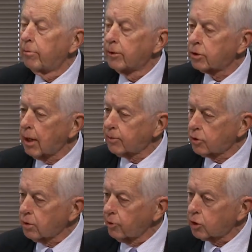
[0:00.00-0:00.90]

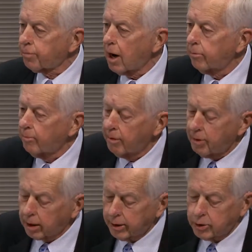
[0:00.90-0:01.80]
substance abuse problem
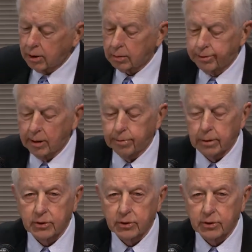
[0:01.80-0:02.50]
among its young people.